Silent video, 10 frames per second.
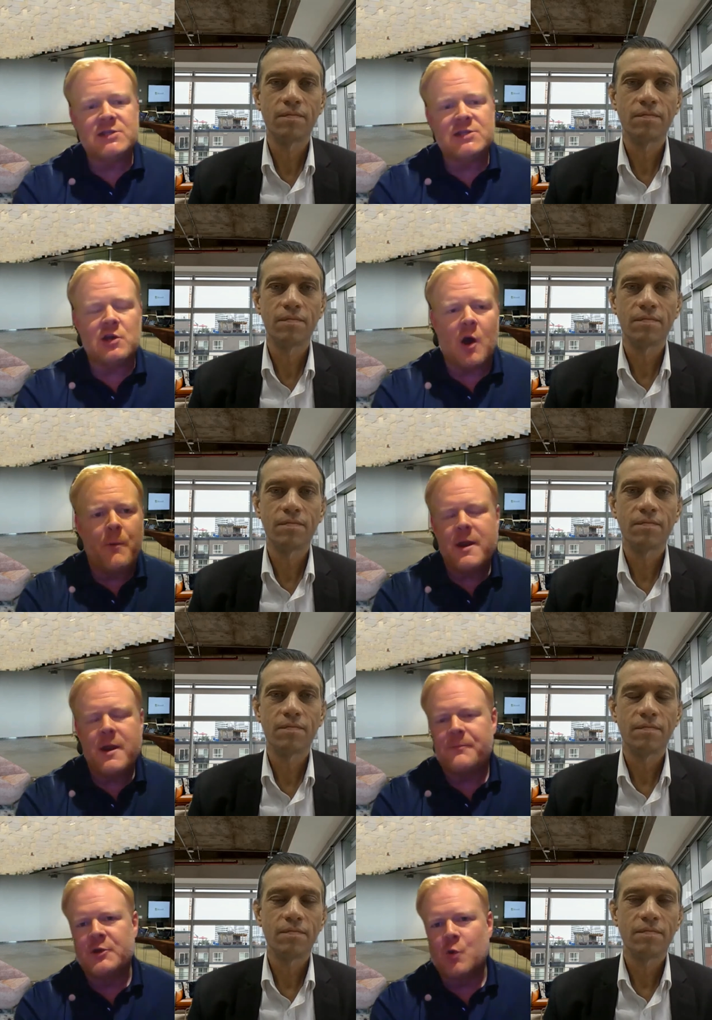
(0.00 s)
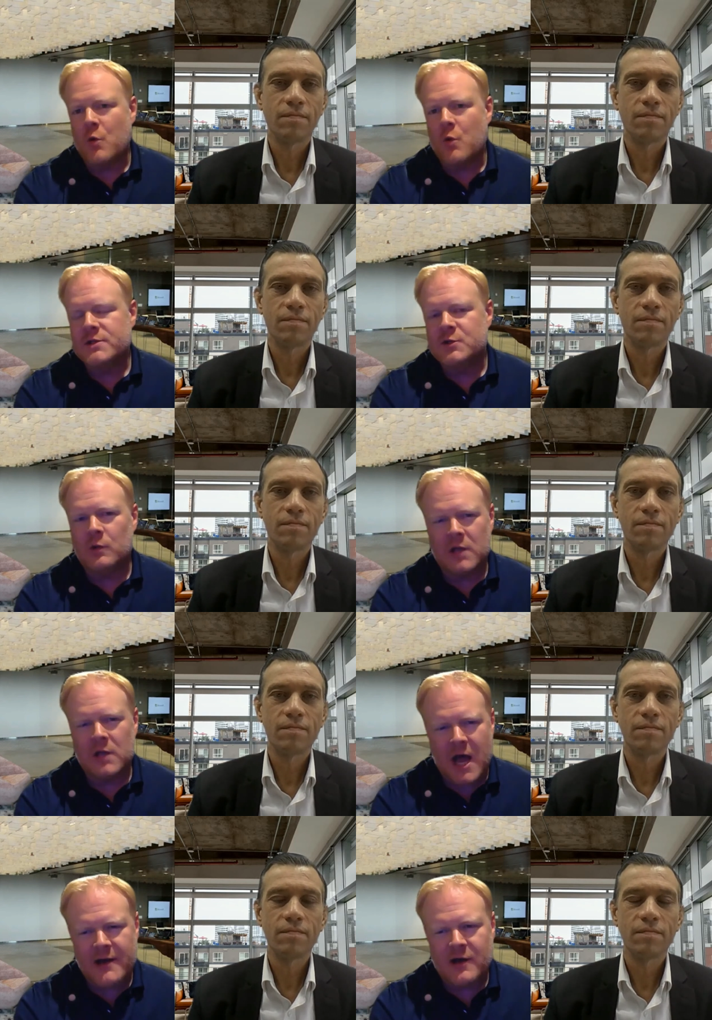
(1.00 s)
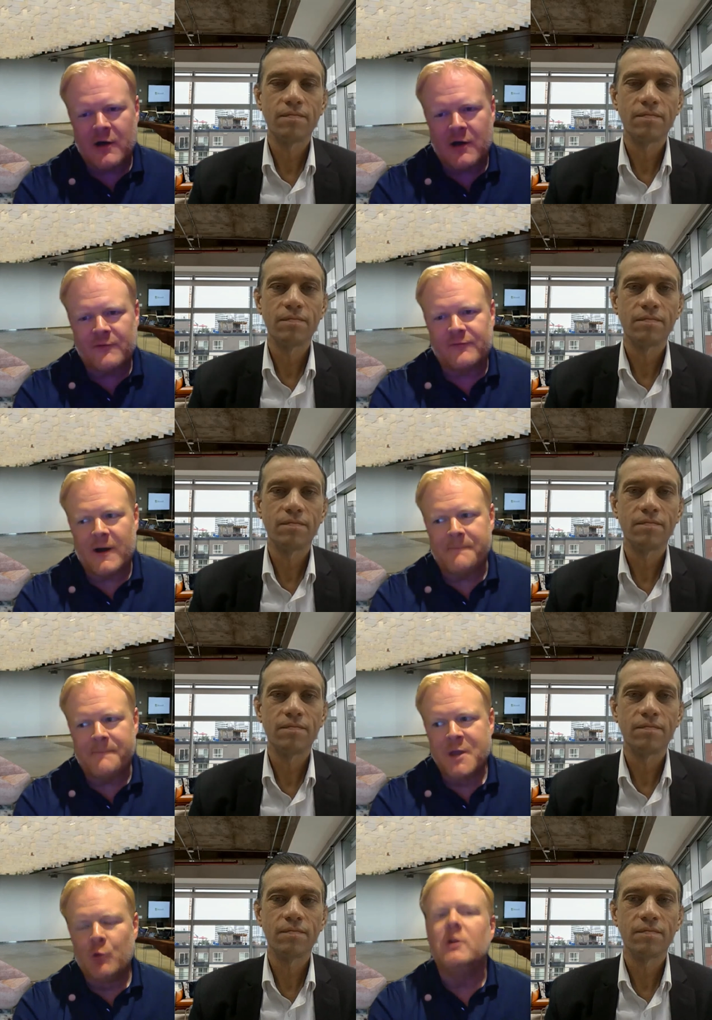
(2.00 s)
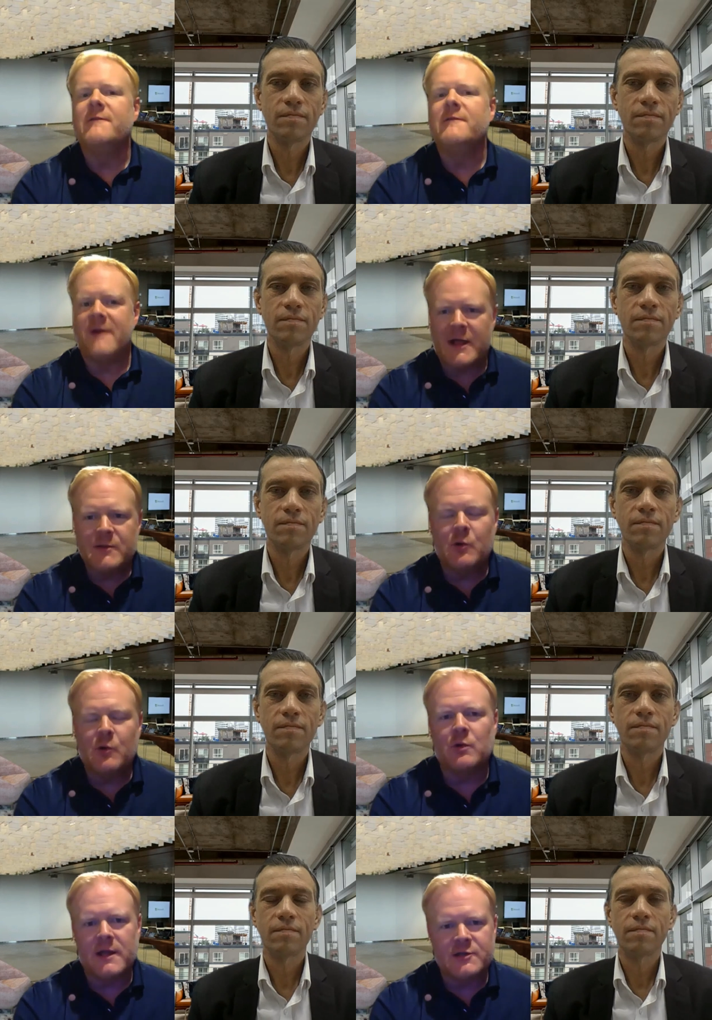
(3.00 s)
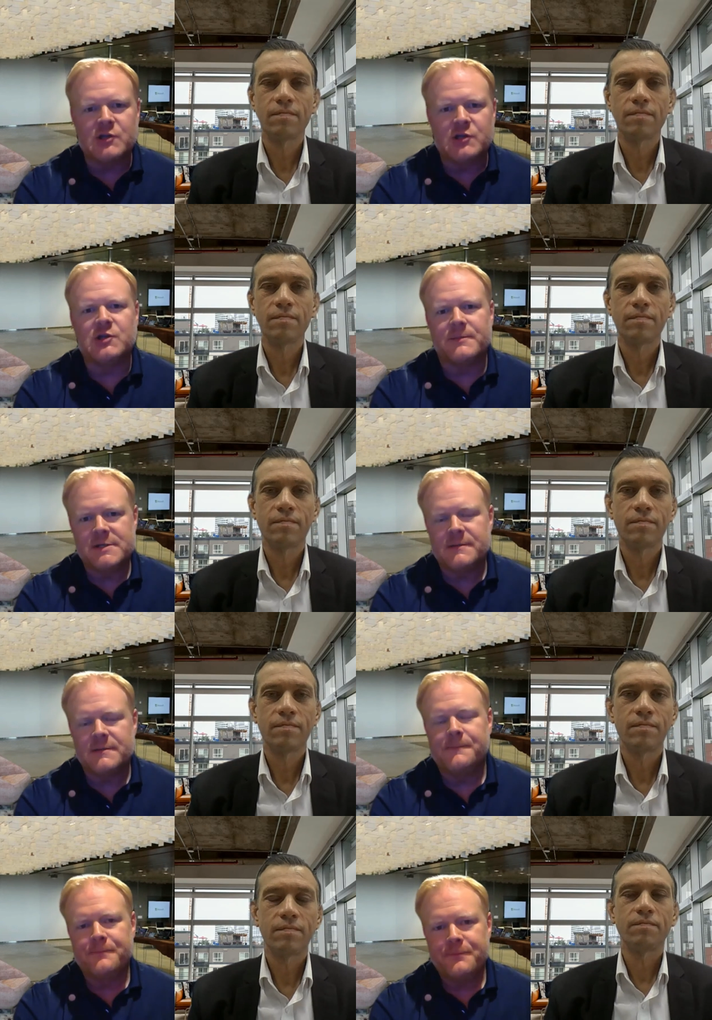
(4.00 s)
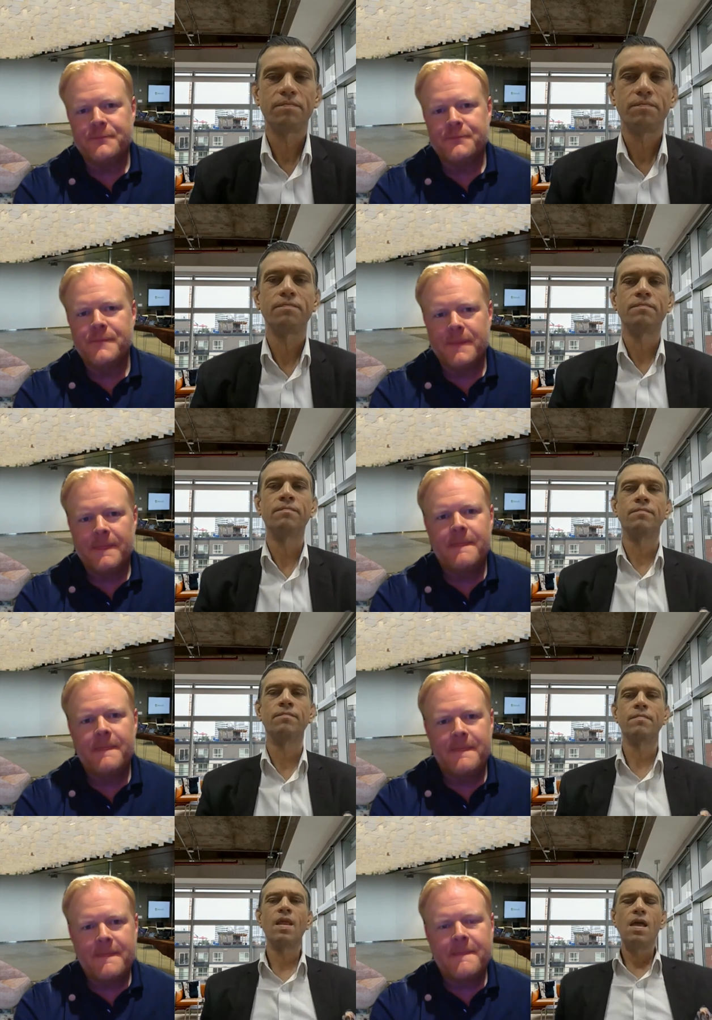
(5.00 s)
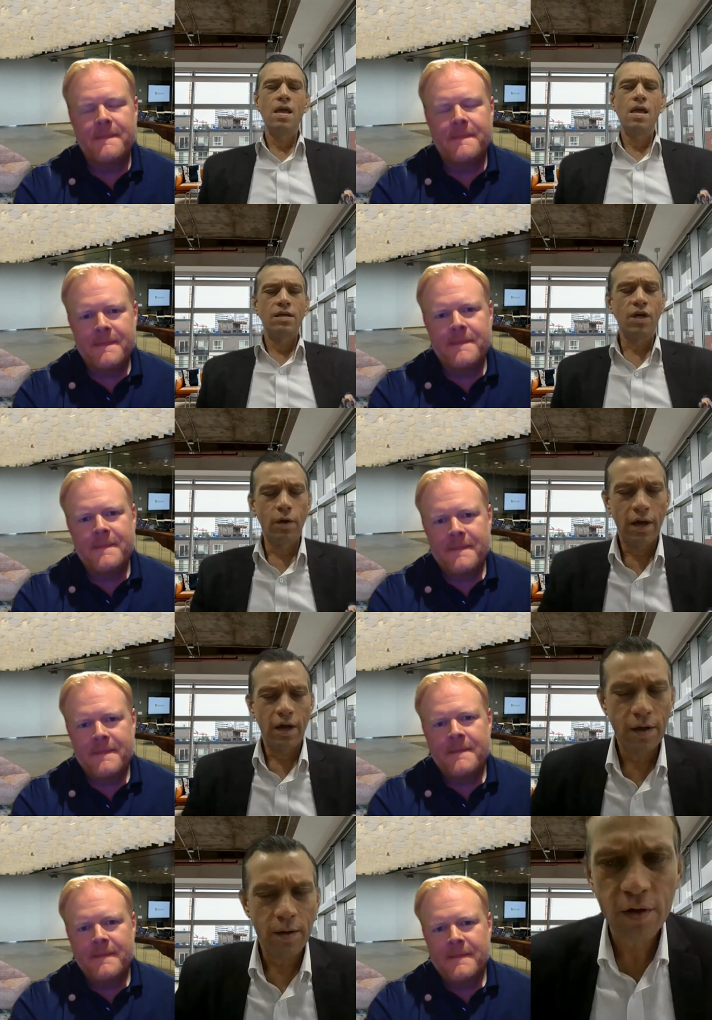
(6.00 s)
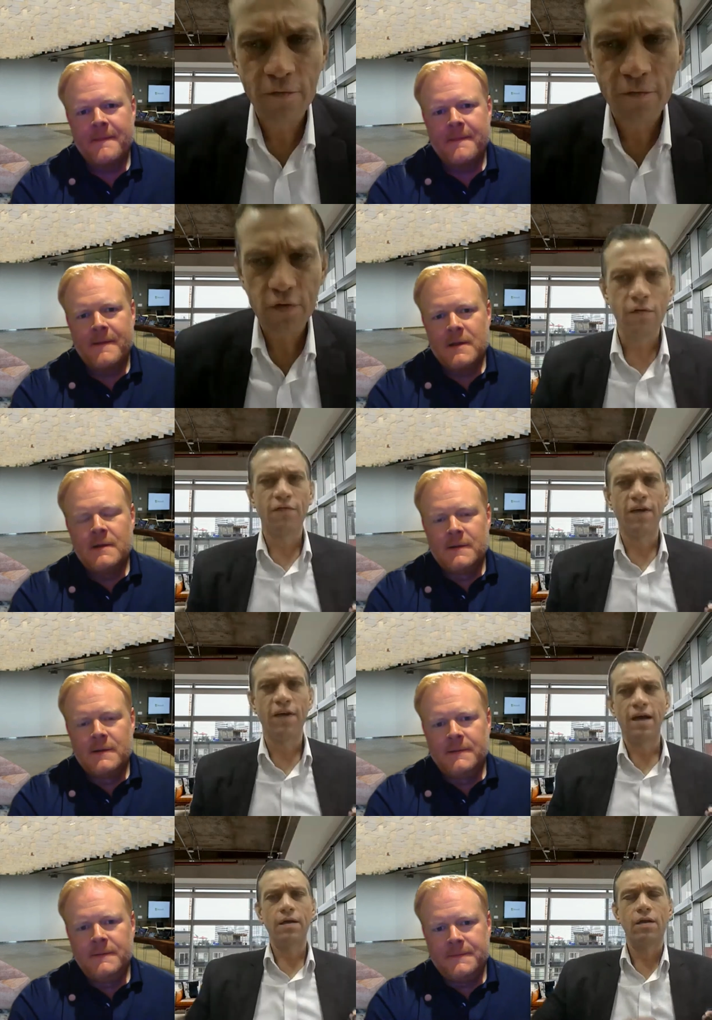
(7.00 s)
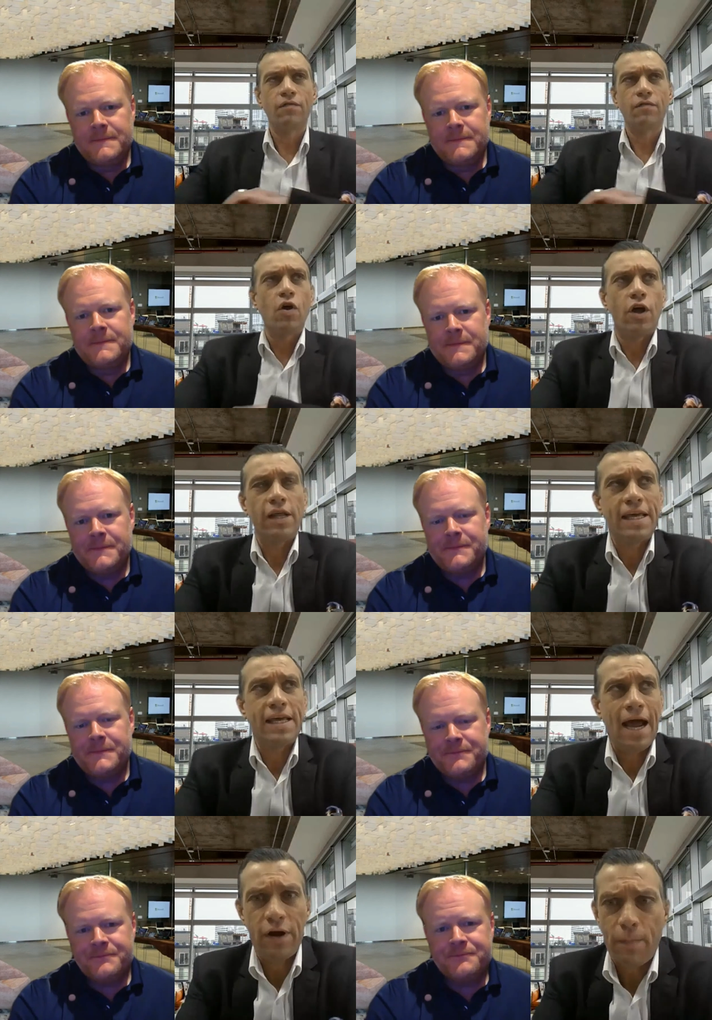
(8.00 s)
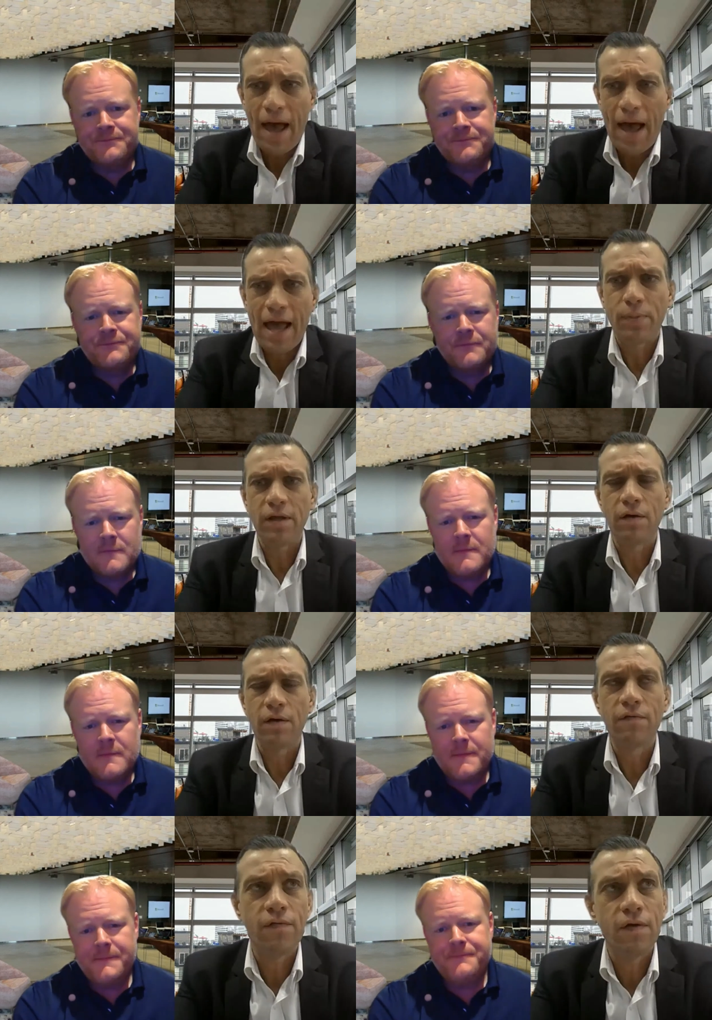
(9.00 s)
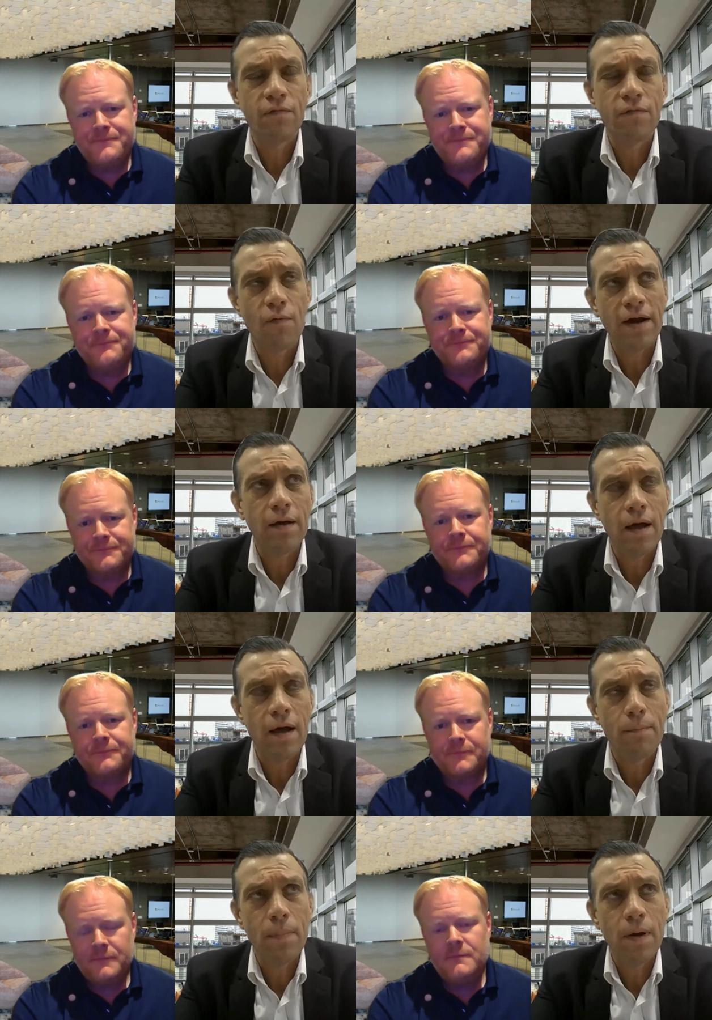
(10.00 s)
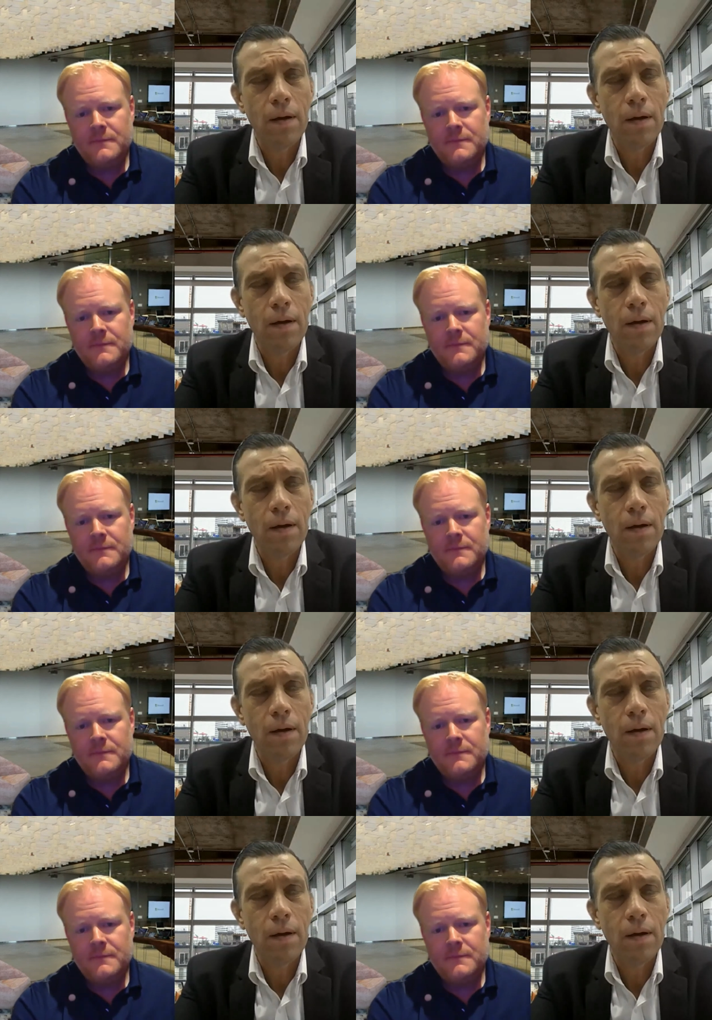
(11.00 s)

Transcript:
Speaker 1: and it's uh, opened up the doors to a lot of um, really valuable relationships.
Speaker 2: Mm. So I mean, you've you've uh, you've not only carried a bag, but you've you've run a,